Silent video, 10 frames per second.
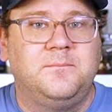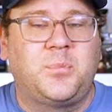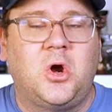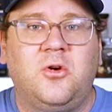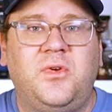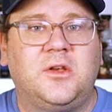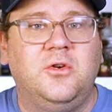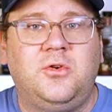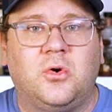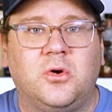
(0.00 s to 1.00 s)
perfect
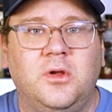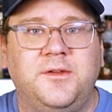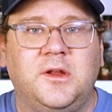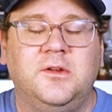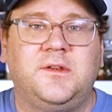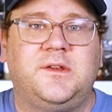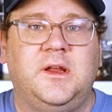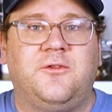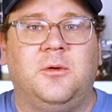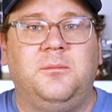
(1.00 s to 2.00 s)
tutorials that you'll
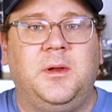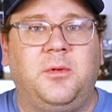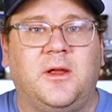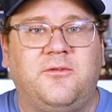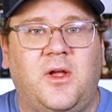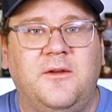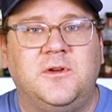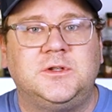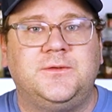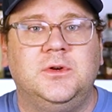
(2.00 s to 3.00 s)
see from people like Fly
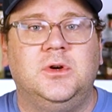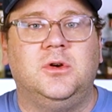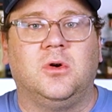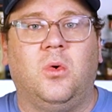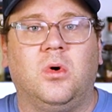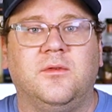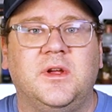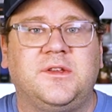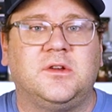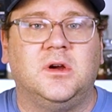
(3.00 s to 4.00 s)
Fish Food or
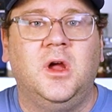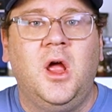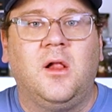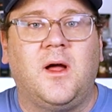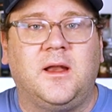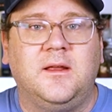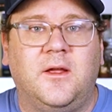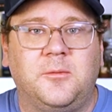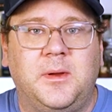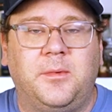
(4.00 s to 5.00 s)
Orvis or a lot of the
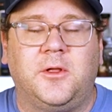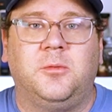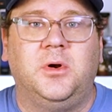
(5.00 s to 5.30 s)
other people that are